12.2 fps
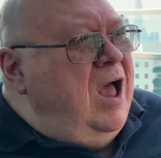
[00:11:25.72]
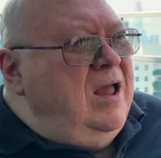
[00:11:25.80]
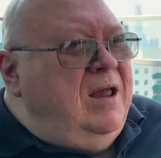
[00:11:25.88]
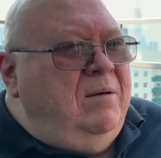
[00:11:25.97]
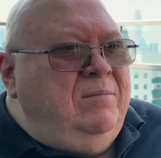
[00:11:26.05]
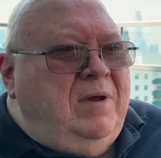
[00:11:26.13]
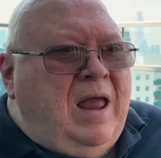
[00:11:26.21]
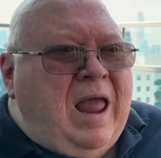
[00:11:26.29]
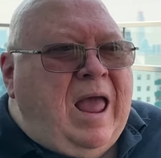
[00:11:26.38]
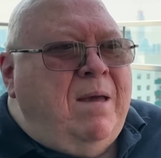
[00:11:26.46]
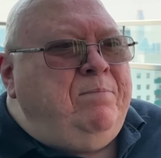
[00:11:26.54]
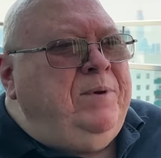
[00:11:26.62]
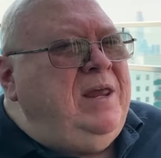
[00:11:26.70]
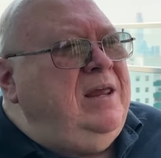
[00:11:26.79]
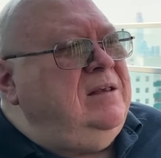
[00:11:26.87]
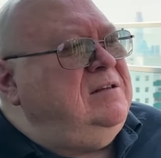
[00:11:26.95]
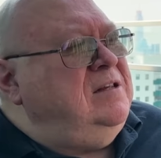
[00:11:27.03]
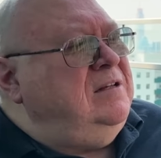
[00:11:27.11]
I am happy
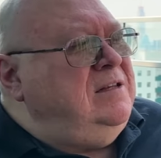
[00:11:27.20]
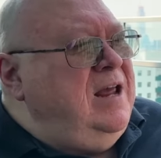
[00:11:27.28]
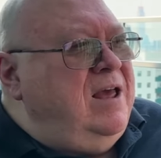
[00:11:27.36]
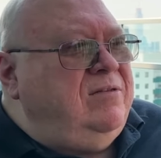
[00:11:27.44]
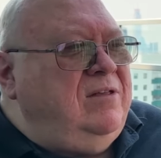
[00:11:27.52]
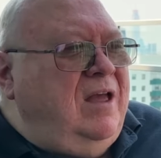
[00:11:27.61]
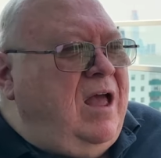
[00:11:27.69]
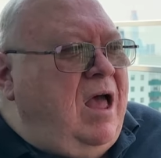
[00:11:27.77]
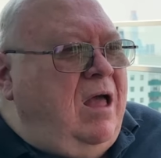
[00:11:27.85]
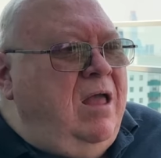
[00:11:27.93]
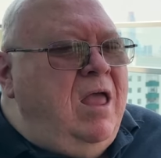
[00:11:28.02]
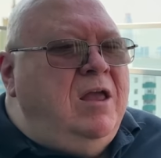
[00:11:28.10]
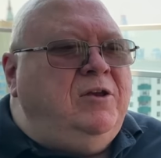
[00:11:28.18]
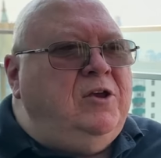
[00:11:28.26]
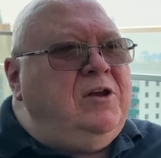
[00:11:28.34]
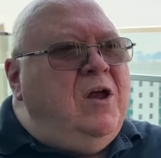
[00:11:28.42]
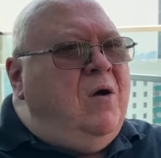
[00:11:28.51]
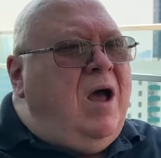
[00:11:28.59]
to death. You
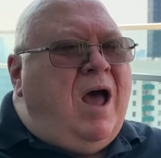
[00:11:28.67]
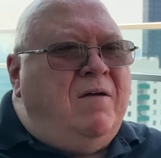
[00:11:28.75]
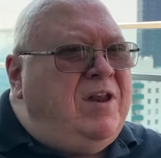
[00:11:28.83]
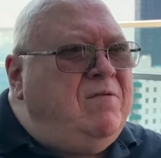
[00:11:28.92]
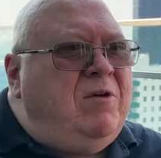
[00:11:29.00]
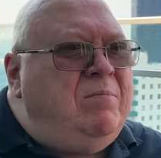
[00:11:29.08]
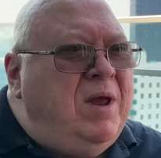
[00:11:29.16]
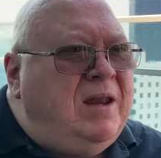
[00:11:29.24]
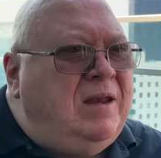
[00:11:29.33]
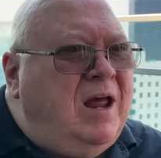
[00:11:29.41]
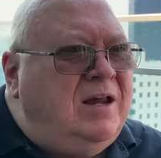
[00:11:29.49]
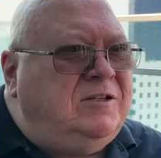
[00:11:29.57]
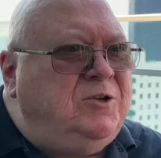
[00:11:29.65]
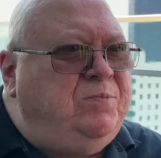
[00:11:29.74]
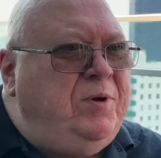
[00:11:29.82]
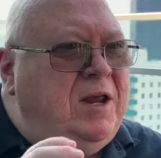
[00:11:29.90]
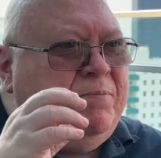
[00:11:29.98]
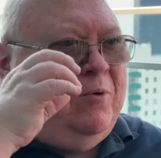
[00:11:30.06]
know, I've never met nicer
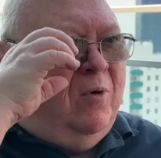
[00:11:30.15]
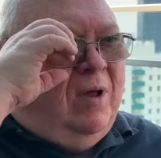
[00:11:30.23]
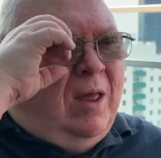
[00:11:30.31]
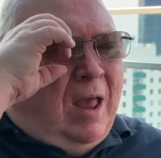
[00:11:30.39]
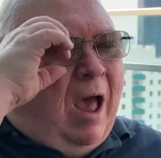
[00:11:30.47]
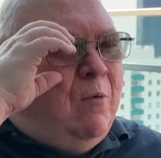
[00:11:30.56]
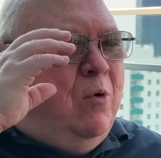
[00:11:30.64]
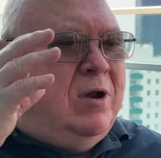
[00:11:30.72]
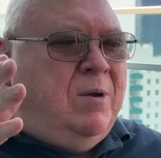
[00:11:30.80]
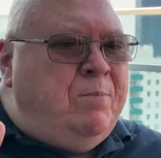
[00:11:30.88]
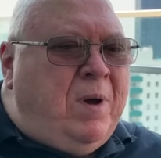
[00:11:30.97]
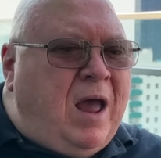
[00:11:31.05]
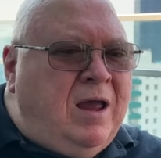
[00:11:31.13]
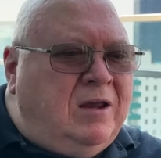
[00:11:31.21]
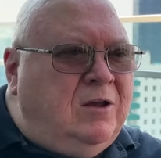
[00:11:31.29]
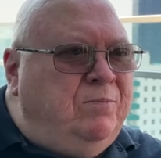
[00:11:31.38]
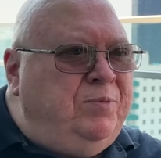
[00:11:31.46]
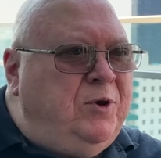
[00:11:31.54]
people. I wanted to buy a
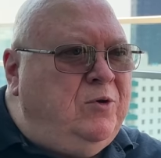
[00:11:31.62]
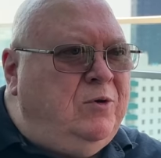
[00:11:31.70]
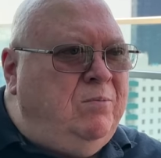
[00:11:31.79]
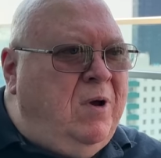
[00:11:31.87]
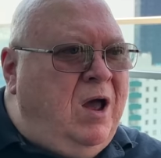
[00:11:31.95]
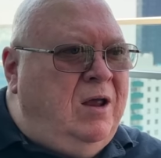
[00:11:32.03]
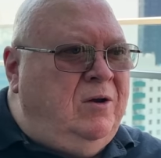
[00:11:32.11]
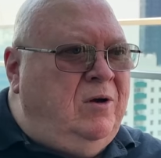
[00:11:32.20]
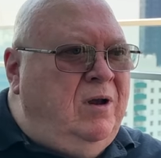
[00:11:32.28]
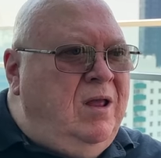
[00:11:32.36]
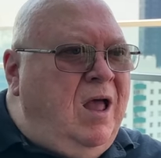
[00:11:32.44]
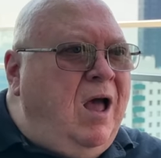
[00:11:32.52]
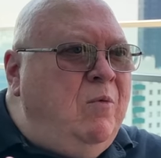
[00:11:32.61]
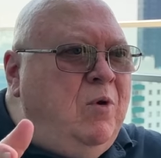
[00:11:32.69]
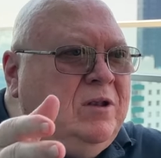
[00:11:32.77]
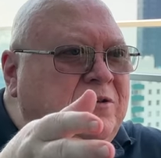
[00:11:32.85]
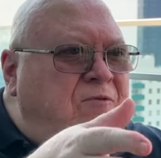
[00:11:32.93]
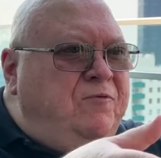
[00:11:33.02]
computer monitor. I
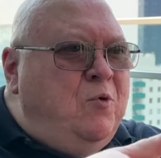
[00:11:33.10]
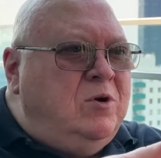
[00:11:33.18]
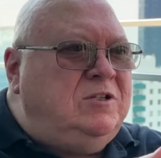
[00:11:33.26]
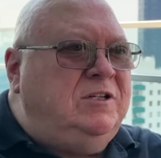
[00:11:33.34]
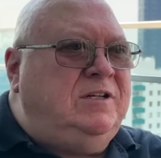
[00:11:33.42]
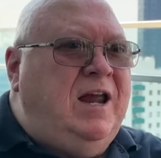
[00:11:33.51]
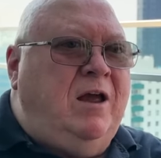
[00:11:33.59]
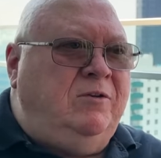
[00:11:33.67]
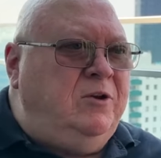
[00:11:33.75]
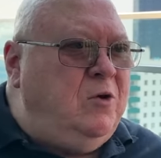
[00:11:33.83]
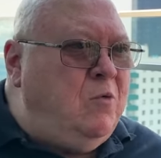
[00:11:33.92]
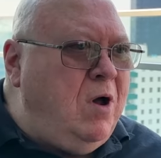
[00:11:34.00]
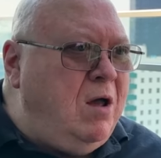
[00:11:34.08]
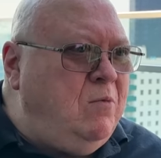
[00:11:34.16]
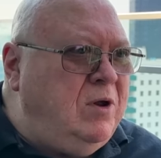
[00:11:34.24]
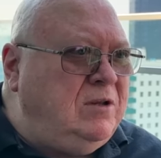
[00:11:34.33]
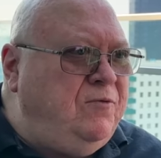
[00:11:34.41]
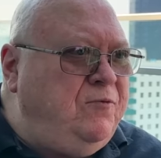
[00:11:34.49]
went to Fortune Town. You know why I
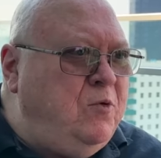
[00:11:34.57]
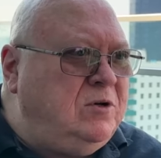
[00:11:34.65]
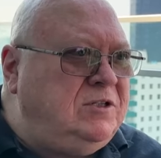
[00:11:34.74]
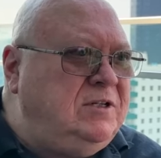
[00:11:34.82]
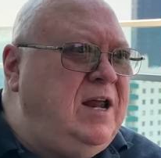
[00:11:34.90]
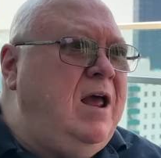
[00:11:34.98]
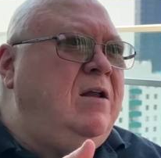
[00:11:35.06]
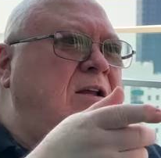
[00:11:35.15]
went to Fortune Town?